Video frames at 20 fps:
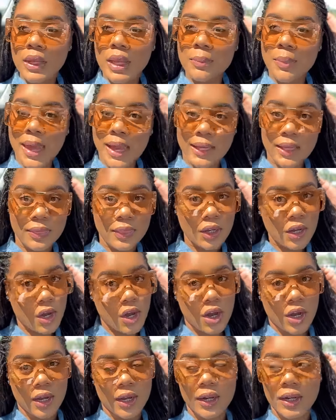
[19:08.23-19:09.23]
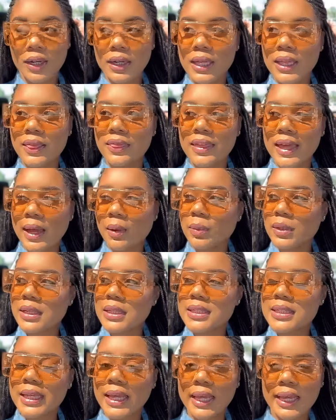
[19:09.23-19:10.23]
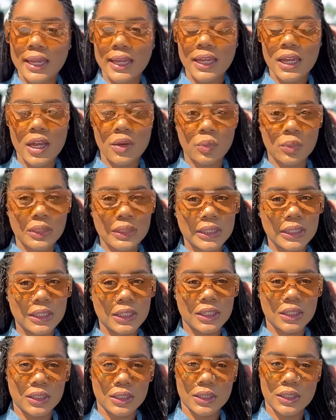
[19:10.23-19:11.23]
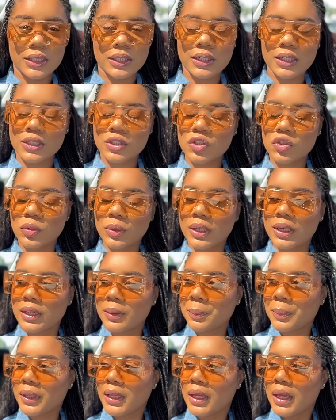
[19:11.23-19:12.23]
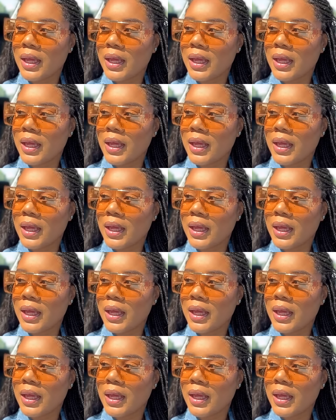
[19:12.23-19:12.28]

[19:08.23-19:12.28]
back in the car that was a, a really good trip